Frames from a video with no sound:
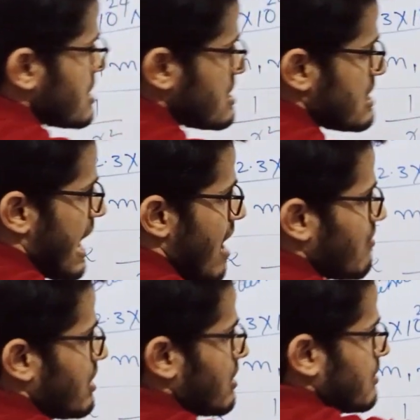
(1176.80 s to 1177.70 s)
is
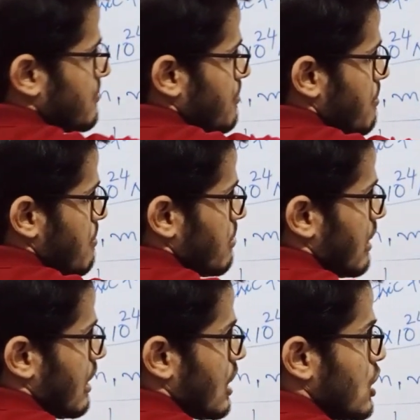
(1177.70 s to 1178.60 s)
having.
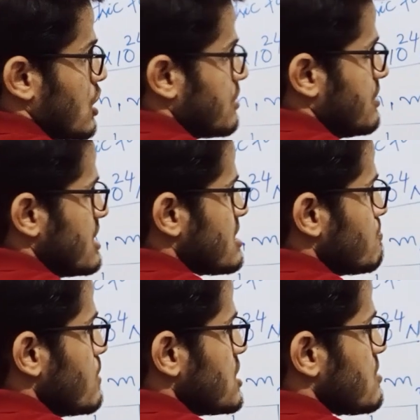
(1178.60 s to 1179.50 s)
This
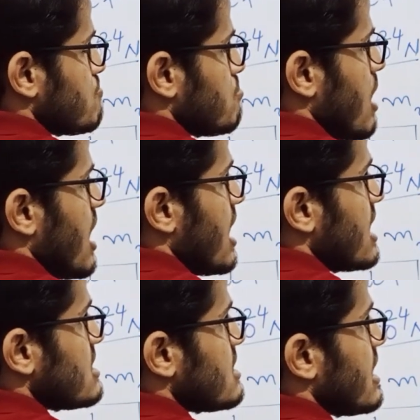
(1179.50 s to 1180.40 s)
much mass